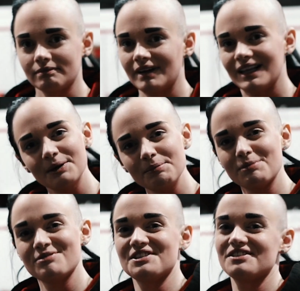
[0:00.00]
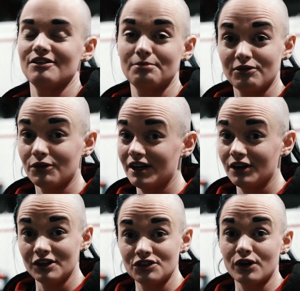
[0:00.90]
A lot of people feel stiff before they're
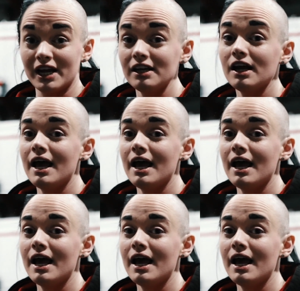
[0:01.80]
going to train,